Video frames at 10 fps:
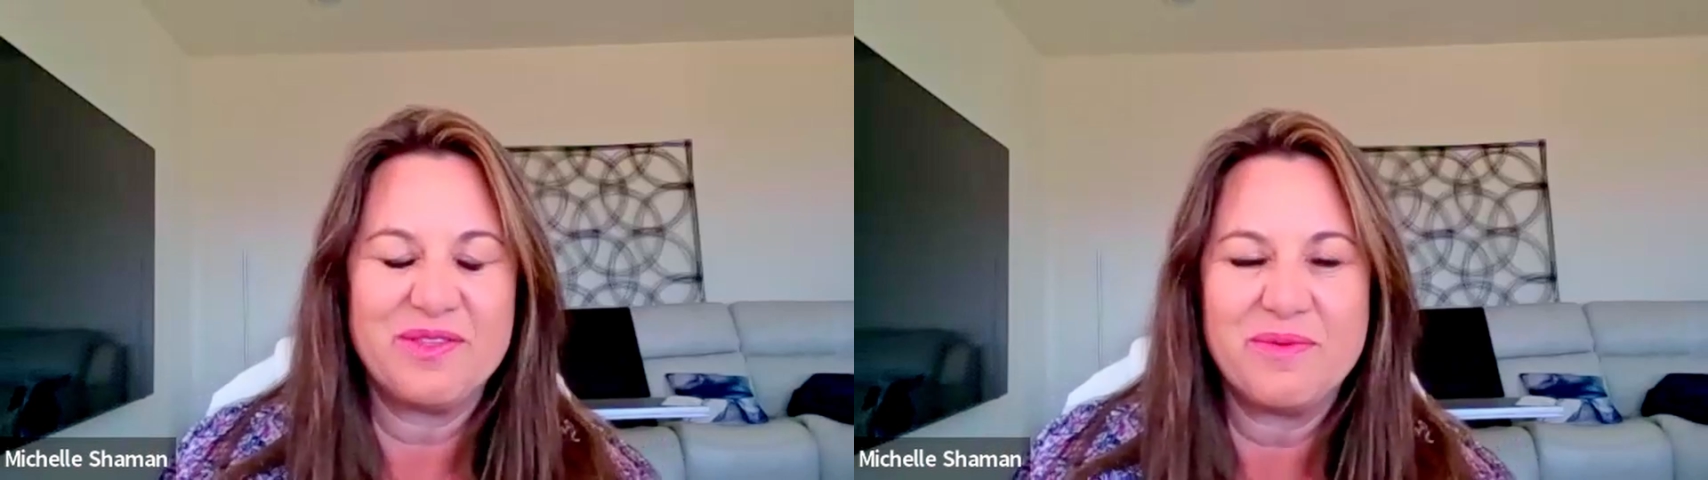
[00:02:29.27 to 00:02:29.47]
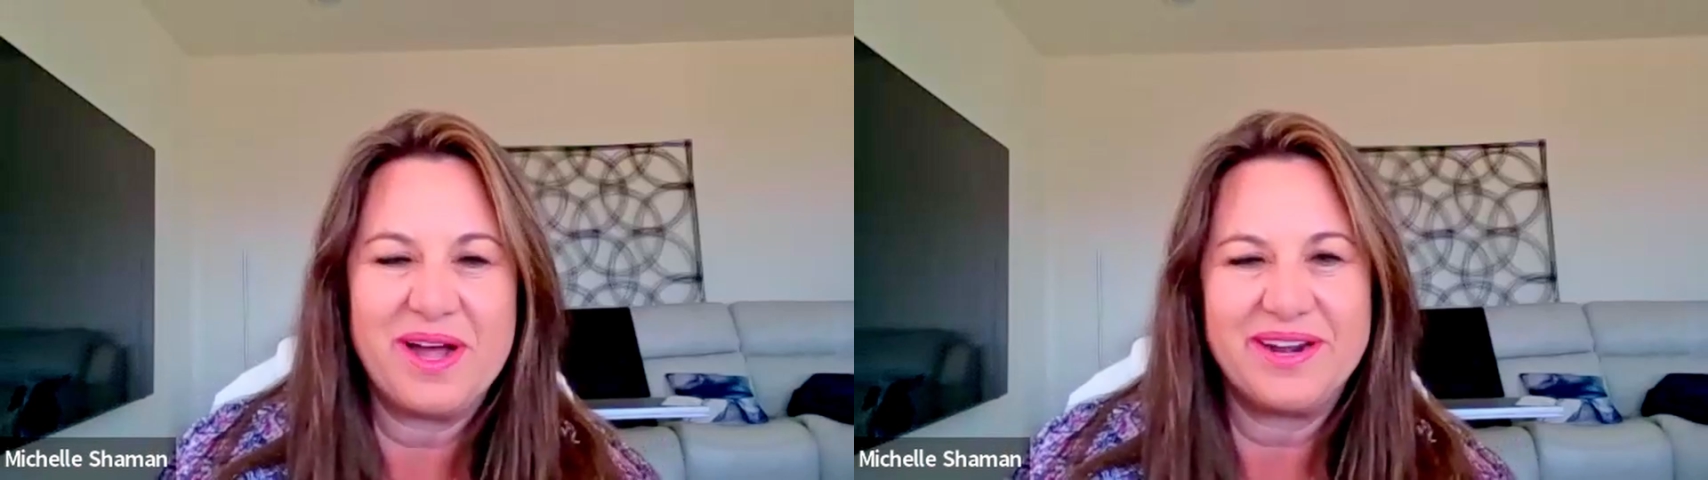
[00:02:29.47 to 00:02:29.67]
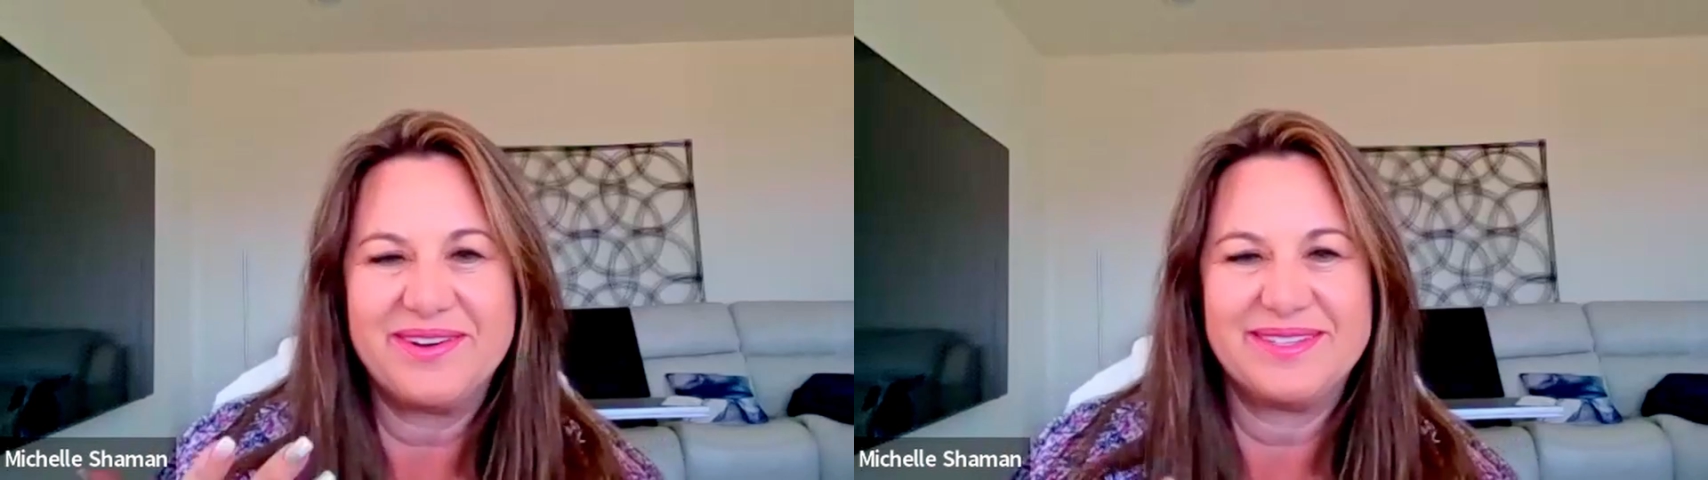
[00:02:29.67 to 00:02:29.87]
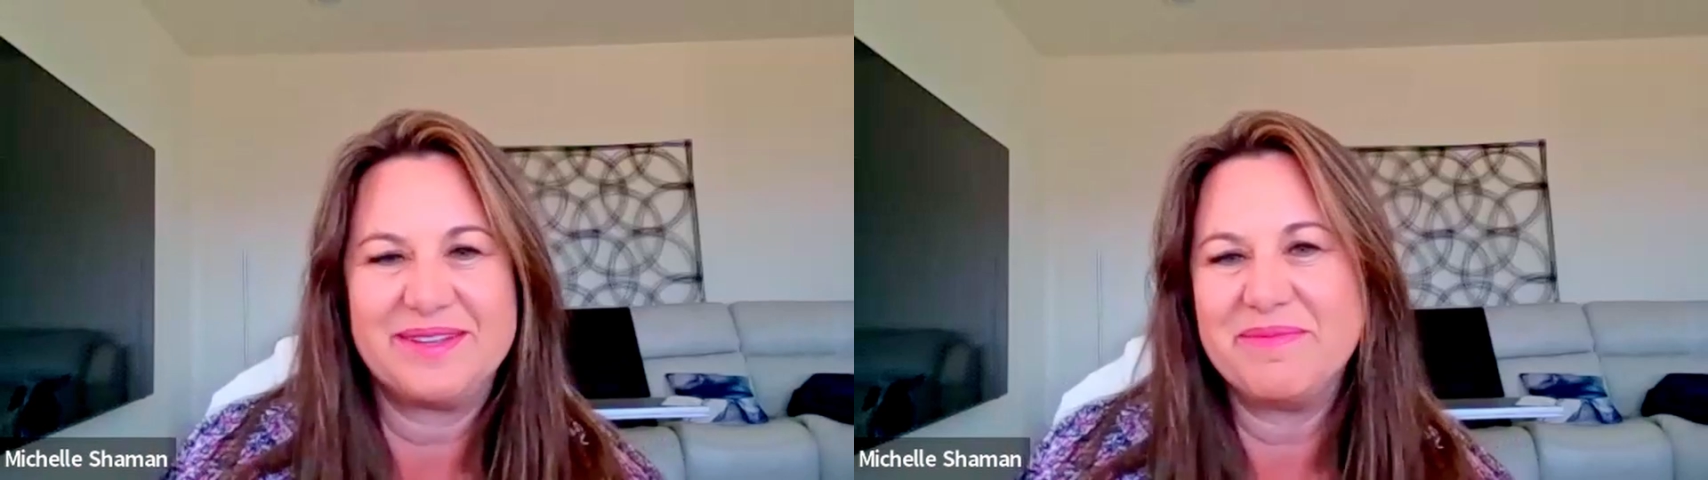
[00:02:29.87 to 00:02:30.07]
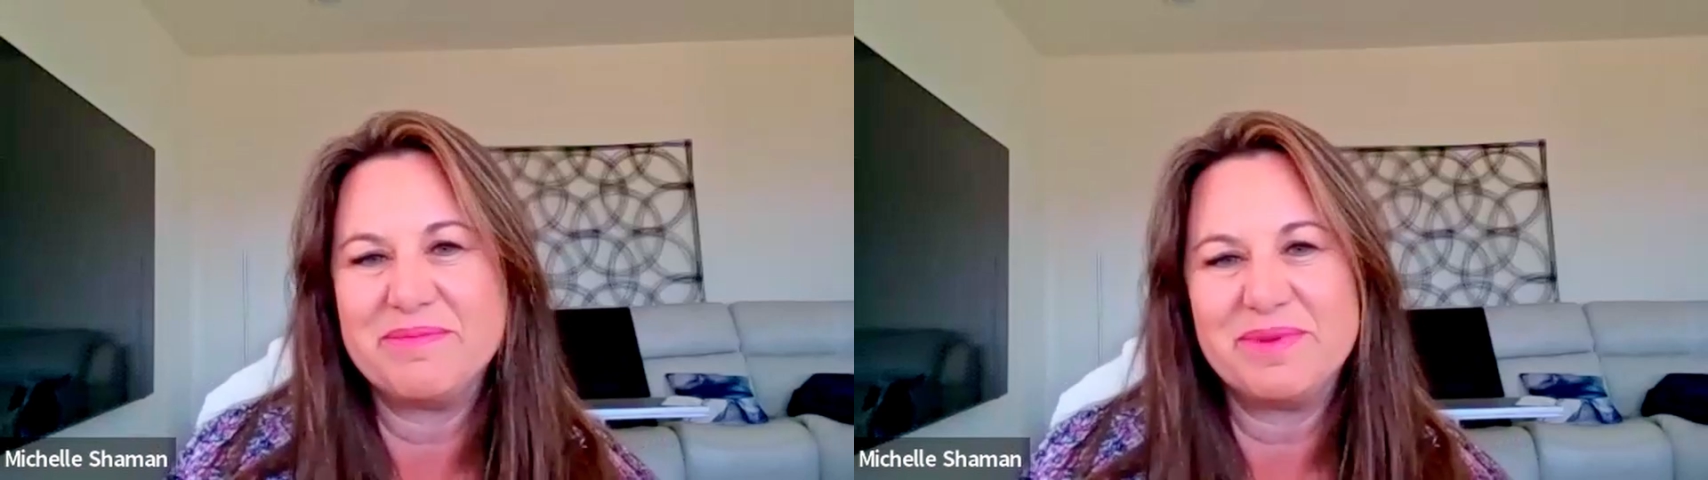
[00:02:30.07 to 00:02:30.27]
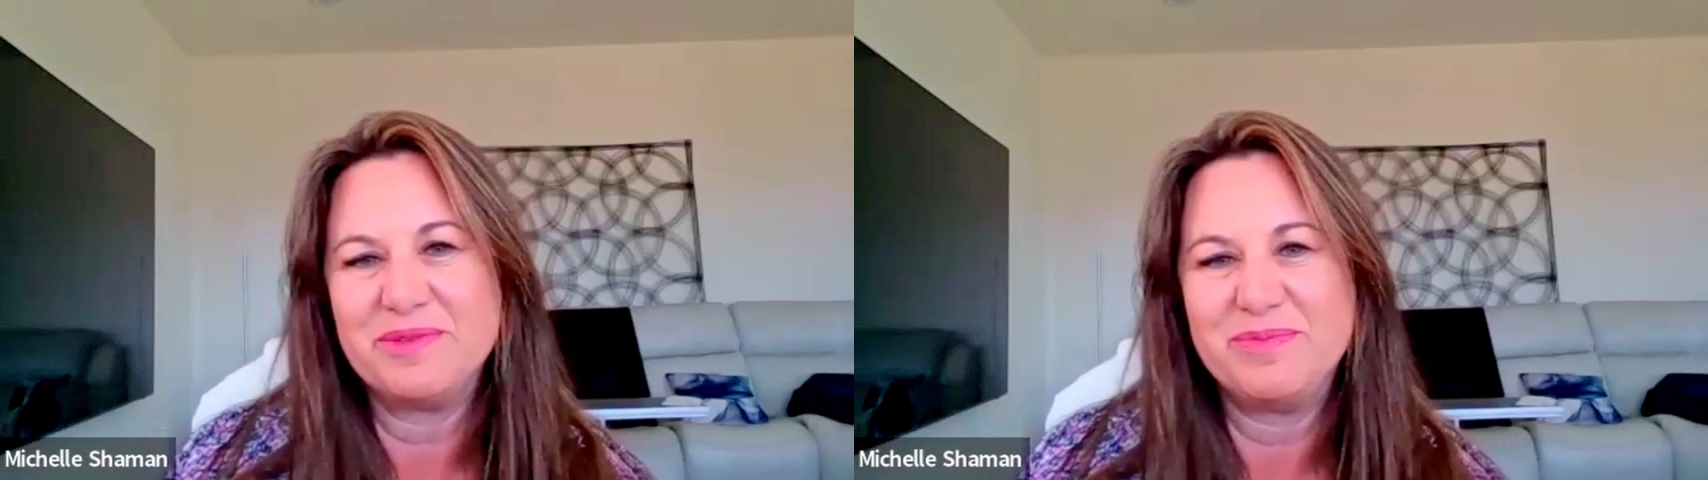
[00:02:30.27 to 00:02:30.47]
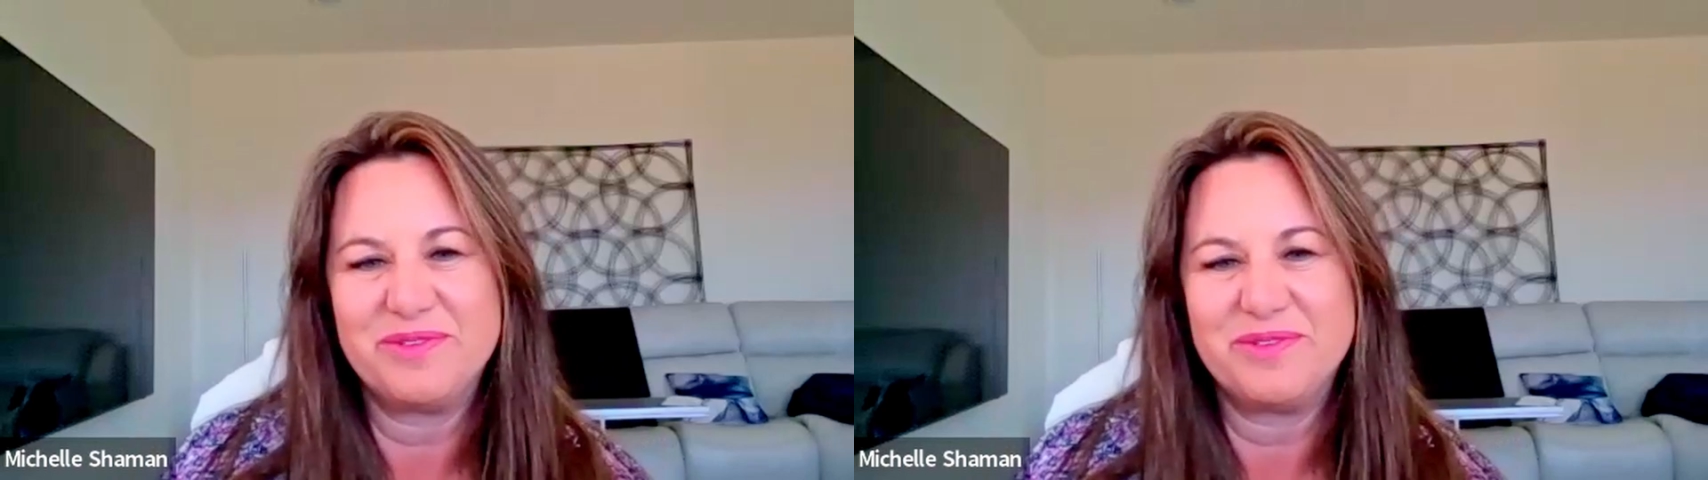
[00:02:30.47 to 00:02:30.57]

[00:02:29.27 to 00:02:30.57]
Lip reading: and the water is some of the most